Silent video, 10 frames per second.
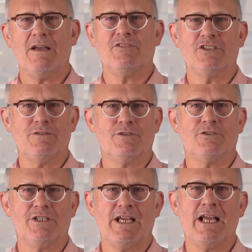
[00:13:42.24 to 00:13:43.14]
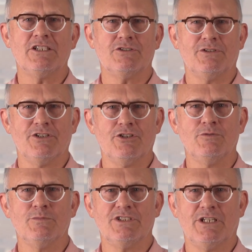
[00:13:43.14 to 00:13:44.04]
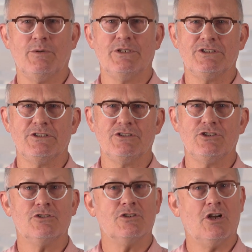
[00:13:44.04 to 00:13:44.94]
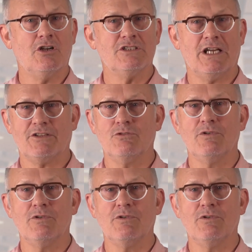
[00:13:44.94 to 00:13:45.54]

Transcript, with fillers: having difficulty answering the numeracy questions, you could contact the